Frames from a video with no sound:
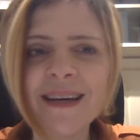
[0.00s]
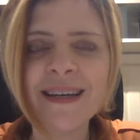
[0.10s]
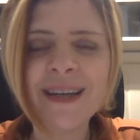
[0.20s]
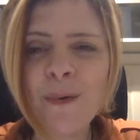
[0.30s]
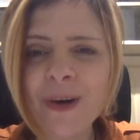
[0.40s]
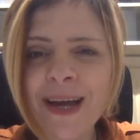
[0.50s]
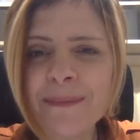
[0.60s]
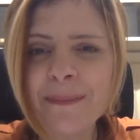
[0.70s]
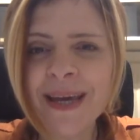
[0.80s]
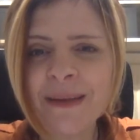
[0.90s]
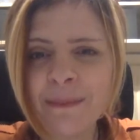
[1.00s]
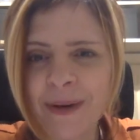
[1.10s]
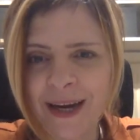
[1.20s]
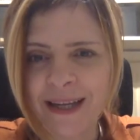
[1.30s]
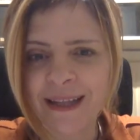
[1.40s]
now what i mean
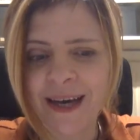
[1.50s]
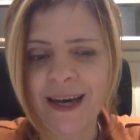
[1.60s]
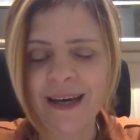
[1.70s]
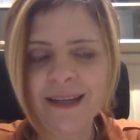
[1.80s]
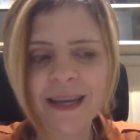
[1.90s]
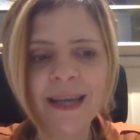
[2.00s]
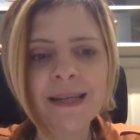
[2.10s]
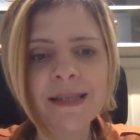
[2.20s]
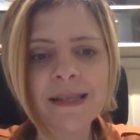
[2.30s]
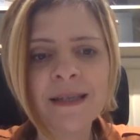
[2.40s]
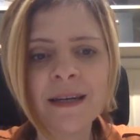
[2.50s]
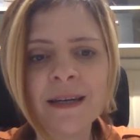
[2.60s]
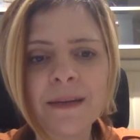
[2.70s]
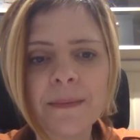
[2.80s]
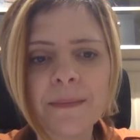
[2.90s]
by that is
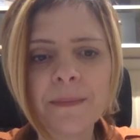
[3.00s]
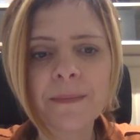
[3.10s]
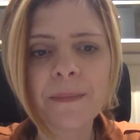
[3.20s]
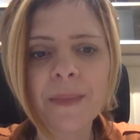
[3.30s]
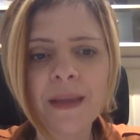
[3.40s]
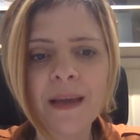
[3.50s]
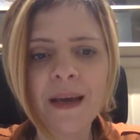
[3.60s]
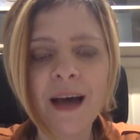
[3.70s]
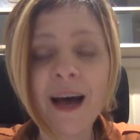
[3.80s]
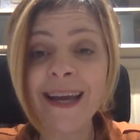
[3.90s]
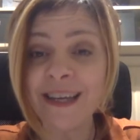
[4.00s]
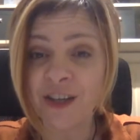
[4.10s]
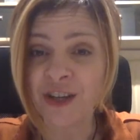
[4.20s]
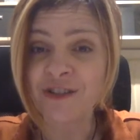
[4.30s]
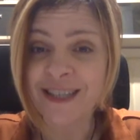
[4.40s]
that I
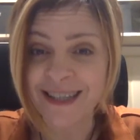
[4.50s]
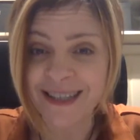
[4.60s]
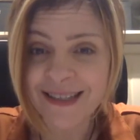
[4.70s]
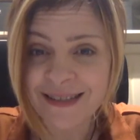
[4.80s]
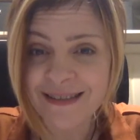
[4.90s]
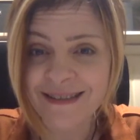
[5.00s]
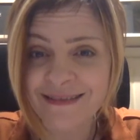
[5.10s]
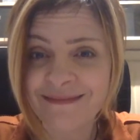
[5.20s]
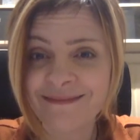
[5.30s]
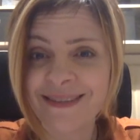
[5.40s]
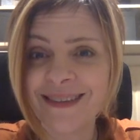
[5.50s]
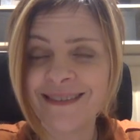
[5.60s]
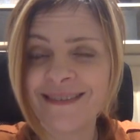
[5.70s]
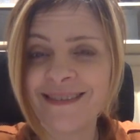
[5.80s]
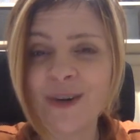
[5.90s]
noticed
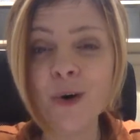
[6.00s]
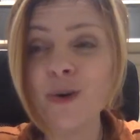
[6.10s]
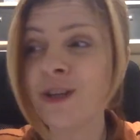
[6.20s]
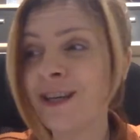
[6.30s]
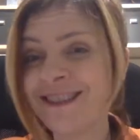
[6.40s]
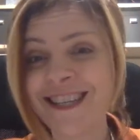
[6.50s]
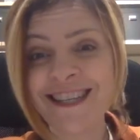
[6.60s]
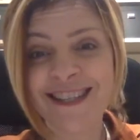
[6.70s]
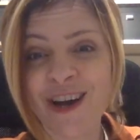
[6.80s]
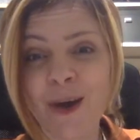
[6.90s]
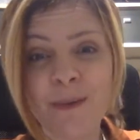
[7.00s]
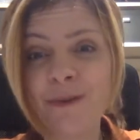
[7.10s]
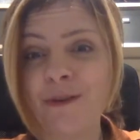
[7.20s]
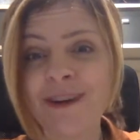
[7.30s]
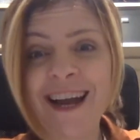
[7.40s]
all those years ago,
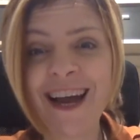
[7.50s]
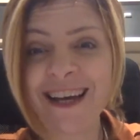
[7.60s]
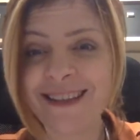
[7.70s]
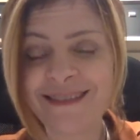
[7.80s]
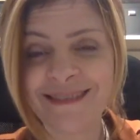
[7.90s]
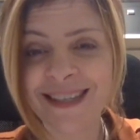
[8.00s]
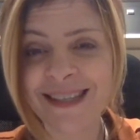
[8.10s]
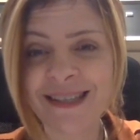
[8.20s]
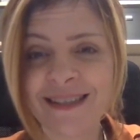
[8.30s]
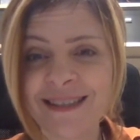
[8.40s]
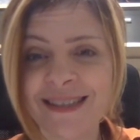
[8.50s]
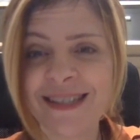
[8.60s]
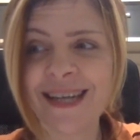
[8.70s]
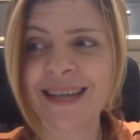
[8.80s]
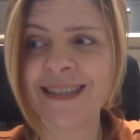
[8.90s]
before I had this
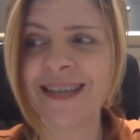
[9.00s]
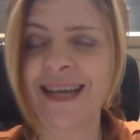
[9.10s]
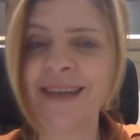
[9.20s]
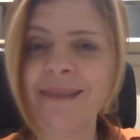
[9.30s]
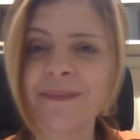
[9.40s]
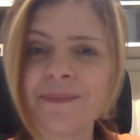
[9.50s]
understanding,